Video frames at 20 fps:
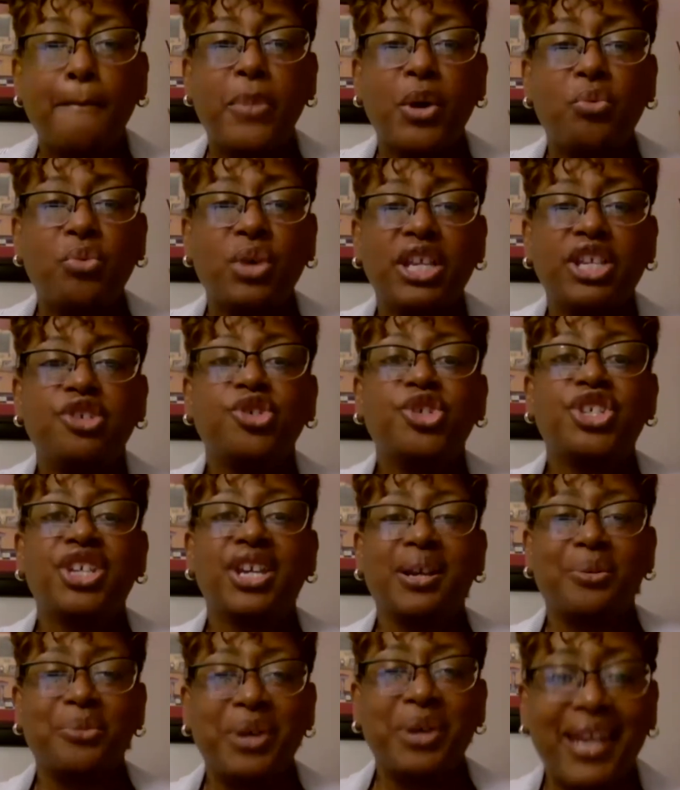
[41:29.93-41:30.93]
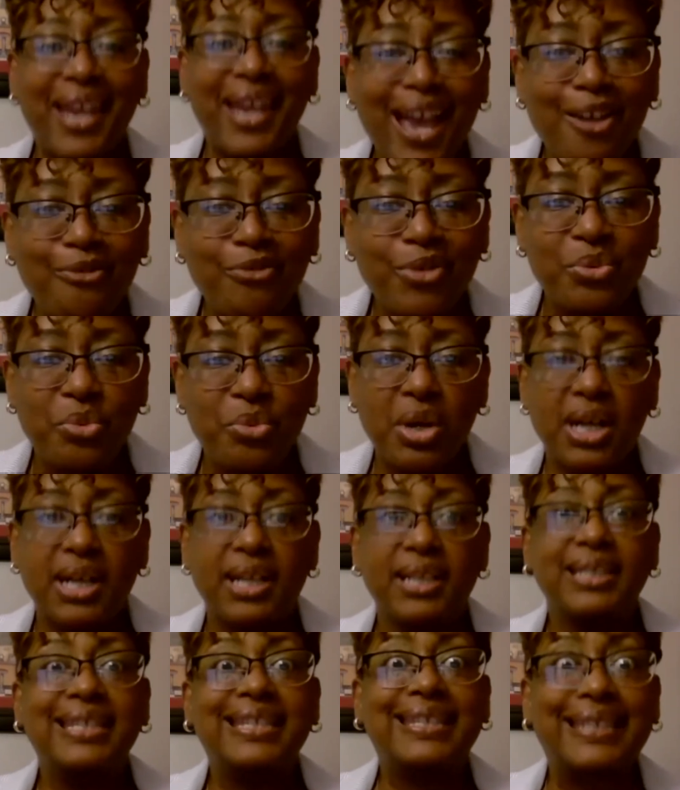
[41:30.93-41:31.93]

But when you share with everyone,